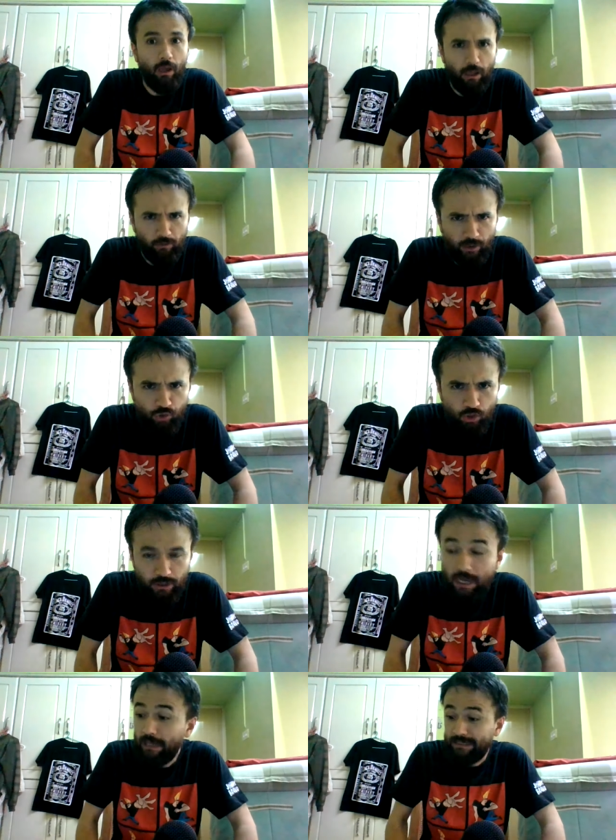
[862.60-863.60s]

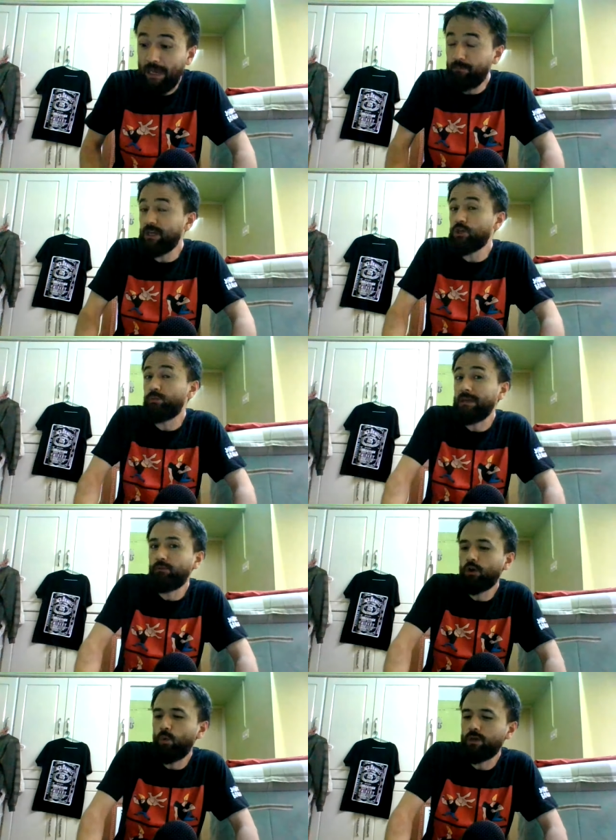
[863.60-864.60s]
election, not because
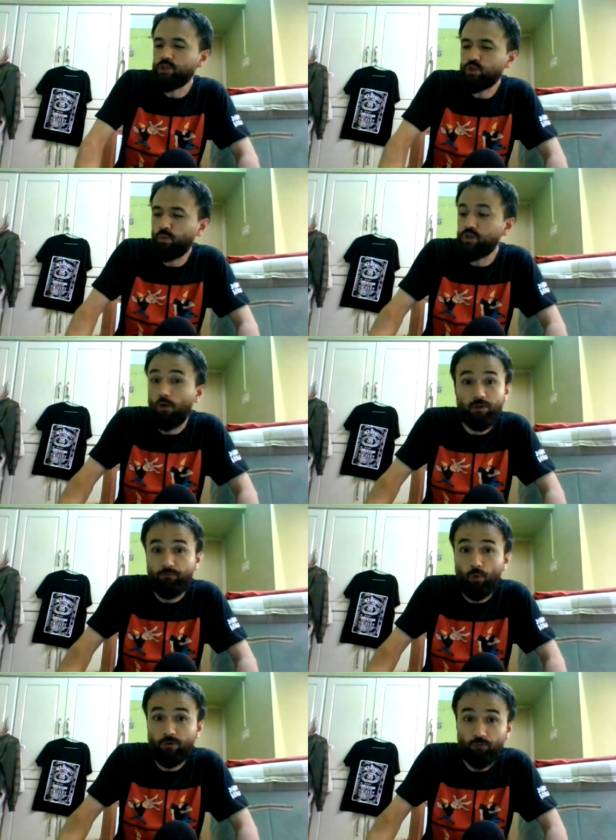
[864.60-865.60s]
people are going to switch over to
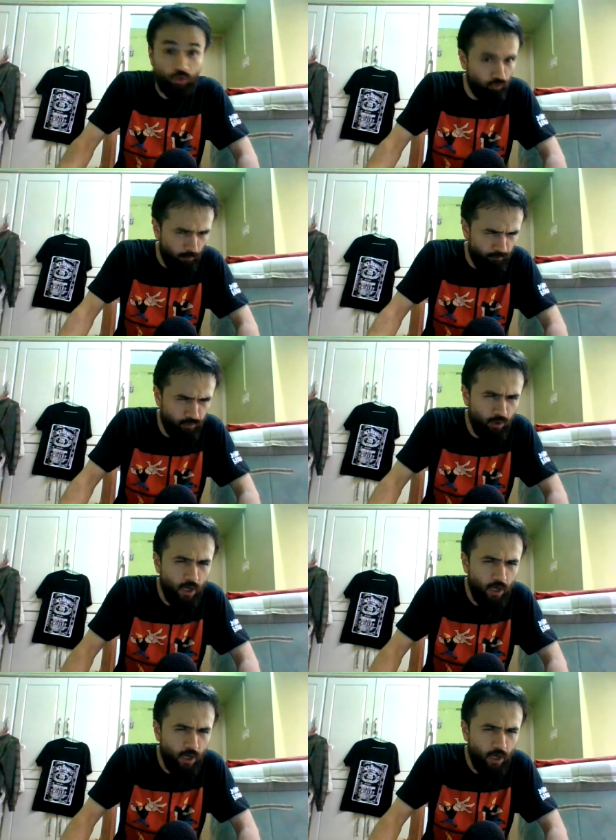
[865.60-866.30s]
voting for Trump